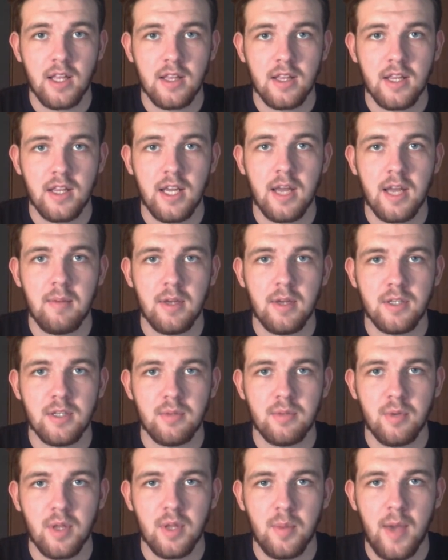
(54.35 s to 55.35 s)
Like I mentioned
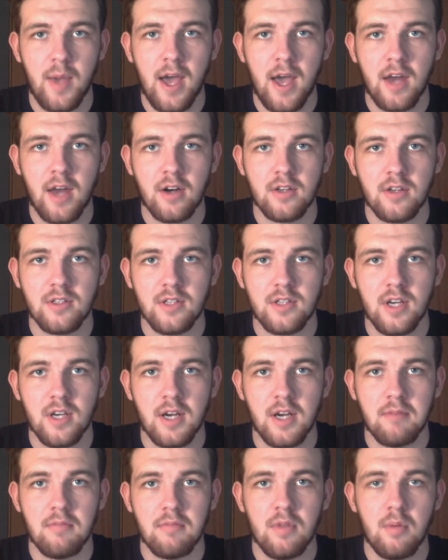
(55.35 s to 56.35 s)
with the patterns,
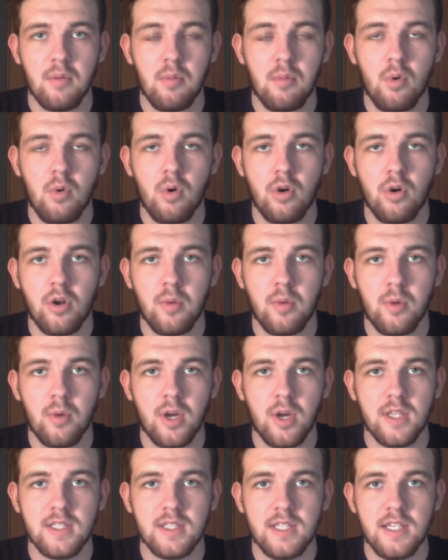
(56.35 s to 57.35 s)
the more your
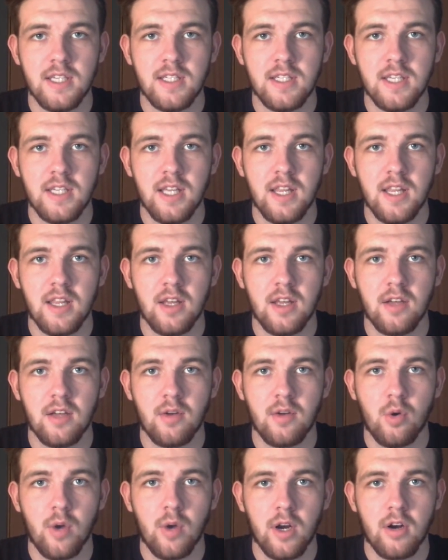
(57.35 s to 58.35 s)
brain sees it, the
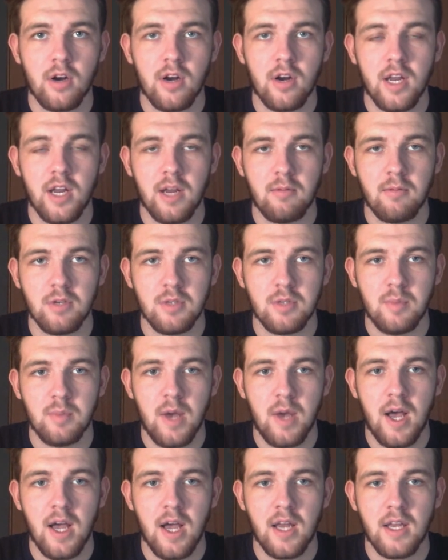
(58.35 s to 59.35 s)
quicker it can
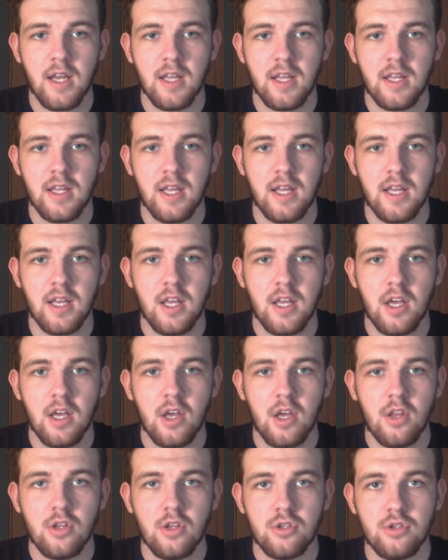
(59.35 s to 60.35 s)
respond, and then
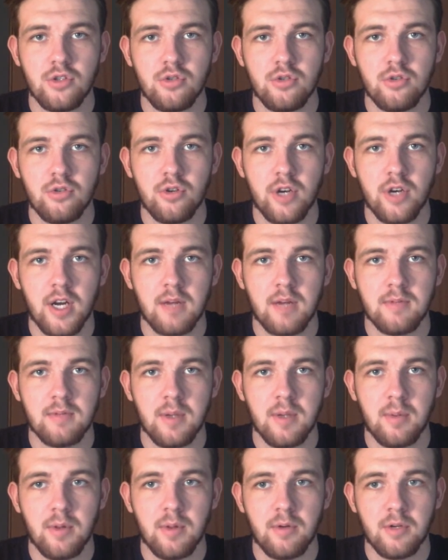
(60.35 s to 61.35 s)
the sooner it comes
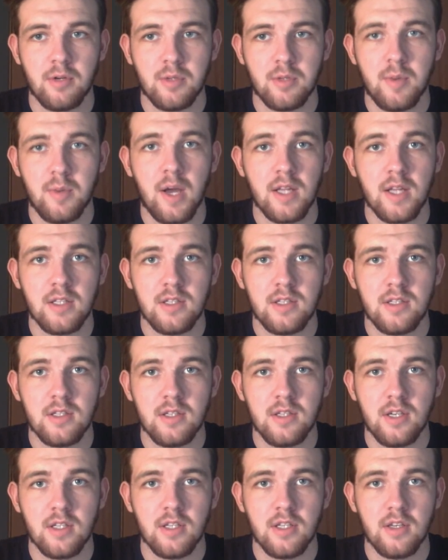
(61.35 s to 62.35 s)
up with a response,
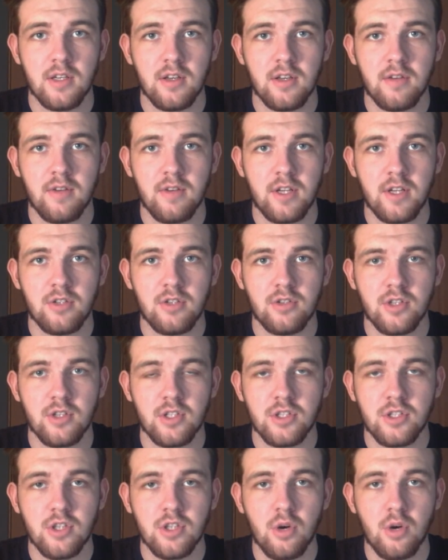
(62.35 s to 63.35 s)
until eventually
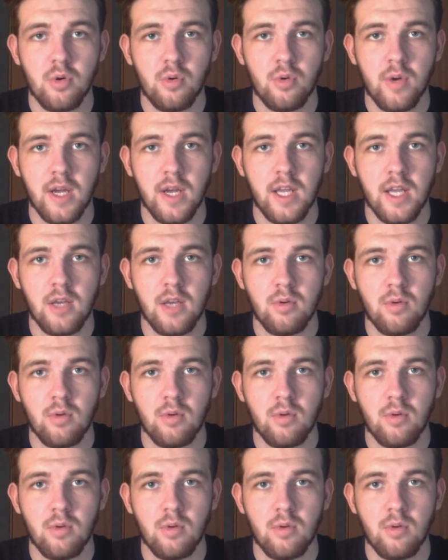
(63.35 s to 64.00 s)
it's so quick you